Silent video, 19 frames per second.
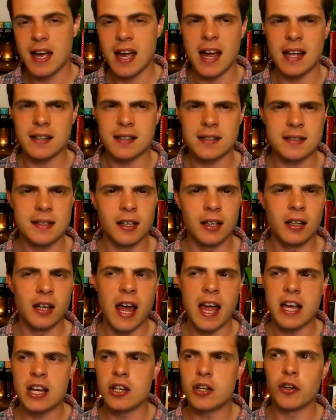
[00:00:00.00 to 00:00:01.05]
It's still
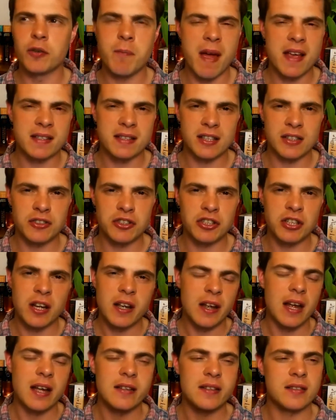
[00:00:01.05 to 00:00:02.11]
a good message.
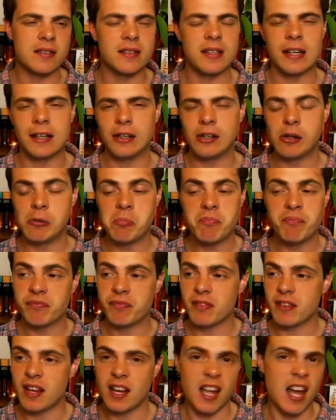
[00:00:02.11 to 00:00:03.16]
It's still
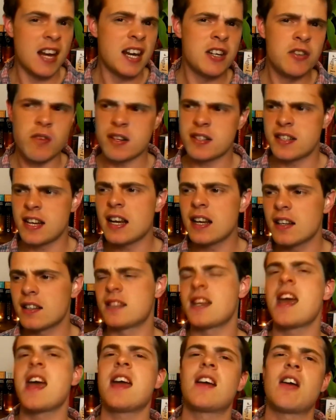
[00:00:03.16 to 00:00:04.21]
an interesting
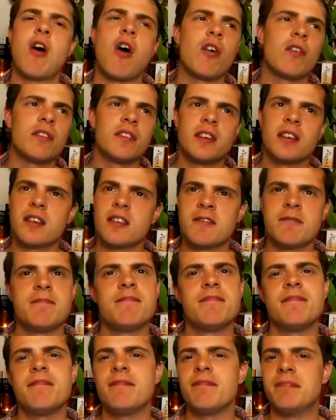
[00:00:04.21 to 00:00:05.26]
take on the
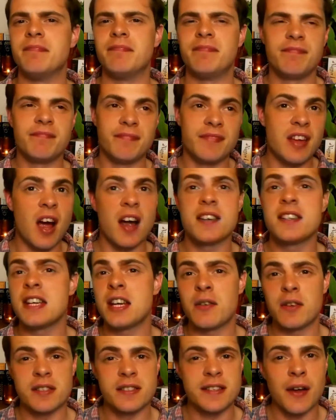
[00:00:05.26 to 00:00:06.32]
idea
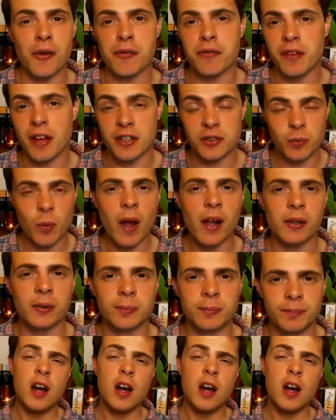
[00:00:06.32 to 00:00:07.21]
itself as well.